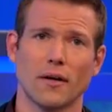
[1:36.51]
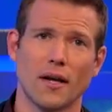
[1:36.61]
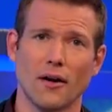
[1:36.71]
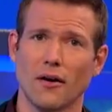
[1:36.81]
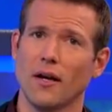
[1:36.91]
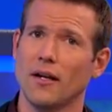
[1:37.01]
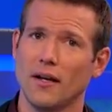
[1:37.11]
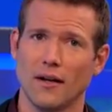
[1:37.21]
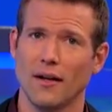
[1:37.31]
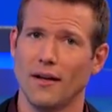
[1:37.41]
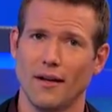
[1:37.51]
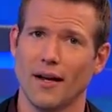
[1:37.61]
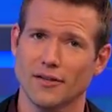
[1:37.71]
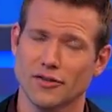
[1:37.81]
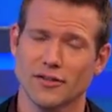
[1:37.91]
carry an
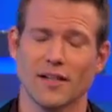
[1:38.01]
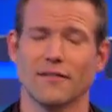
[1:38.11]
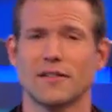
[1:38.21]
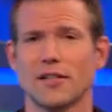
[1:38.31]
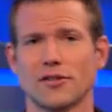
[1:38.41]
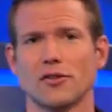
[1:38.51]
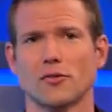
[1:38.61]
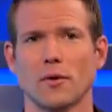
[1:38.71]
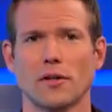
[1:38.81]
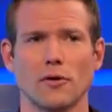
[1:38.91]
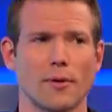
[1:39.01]
extra set of tissues with